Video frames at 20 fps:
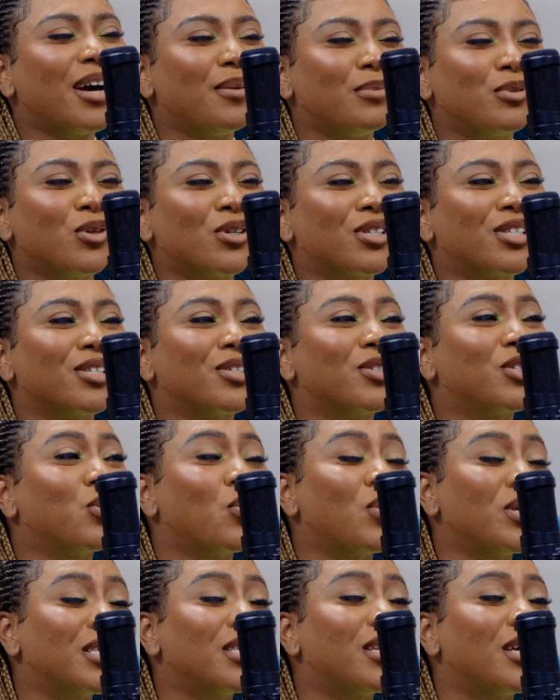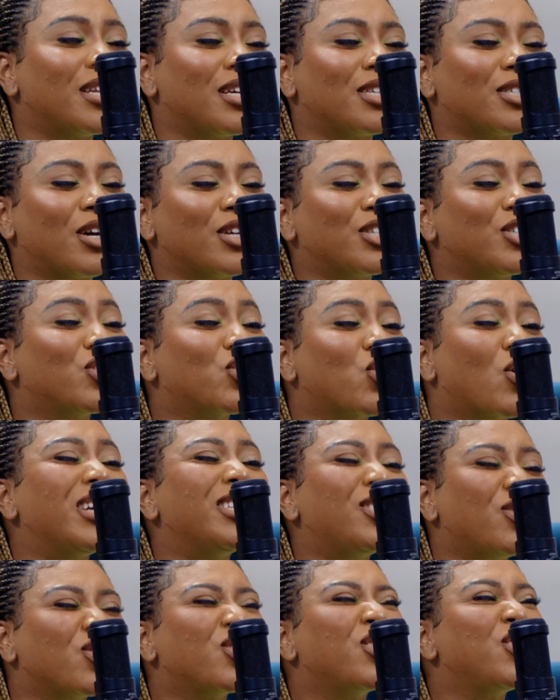I'm sure she wants another child. She's
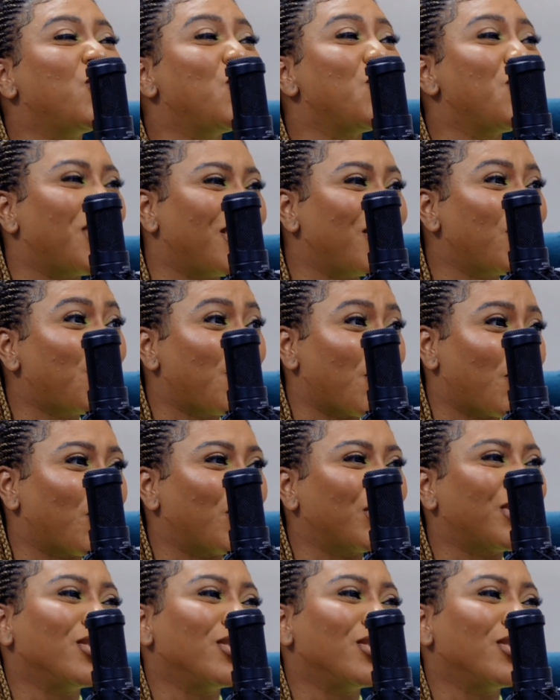going to you people.